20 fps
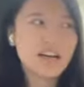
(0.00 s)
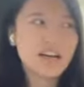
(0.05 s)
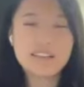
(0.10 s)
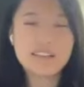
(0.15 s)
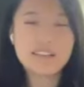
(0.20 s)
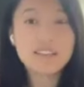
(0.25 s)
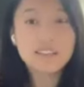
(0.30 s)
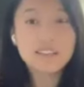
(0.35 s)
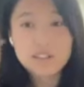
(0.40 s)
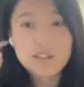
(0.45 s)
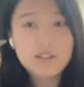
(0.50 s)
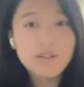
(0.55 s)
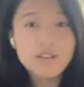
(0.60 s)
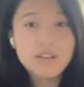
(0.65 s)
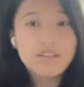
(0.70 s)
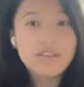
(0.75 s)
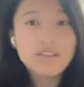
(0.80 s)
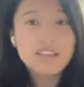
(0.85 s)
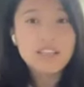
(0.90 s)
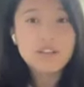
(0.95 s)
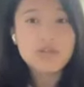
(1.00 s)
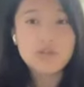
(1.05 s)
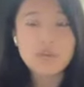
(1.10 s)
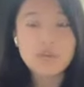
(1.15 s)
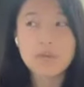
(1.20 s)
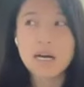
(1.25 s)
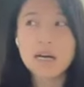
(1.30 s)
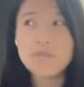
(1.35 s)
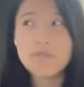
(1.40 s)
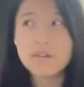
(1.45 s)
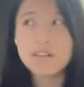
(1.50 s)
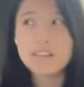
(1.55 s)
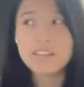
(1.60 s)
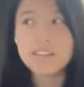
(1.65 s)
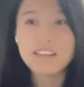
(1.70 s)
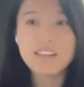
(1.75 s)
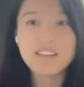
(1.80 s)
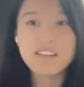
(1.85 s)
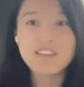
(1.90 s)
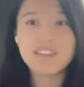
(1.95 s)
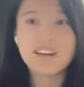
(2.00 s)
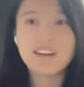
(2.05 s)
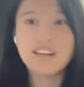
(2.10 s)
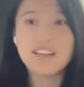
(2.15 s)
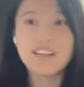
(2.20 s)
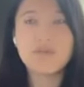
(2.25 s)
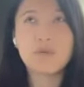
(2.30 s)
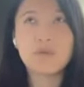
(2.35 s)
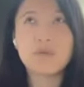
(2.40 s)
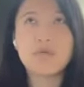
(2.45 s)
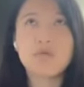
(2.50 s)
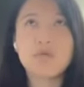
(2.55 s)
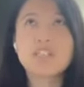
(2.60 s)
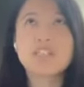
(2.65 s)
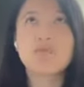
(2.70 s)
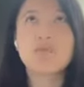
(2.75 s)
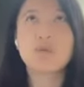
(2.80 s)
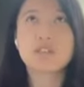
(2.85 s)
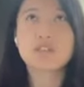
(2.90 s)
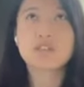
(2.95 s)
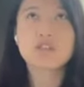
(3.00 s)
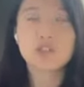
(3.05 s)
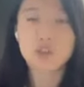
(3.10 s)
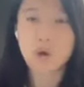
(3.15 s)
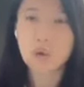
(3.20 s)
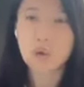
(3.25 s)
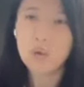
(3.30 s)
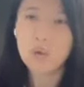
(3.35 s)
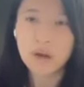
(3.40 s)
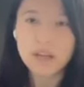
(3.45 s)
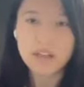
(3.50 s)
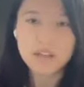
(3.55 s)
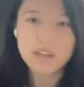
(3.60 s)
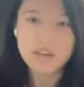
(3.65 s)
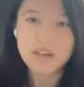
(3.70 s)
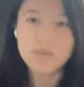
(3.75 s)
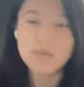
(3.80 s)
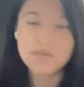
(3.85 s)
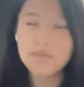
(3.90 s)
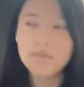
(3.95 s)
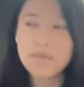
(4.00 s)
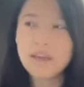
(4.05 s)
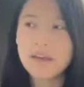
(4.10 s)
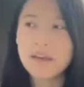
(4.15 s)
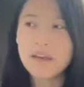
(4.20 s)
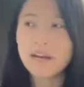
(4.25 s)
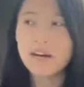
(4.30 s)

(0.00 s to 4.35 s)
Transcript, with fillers: I still vividly remember that thought, which was so random.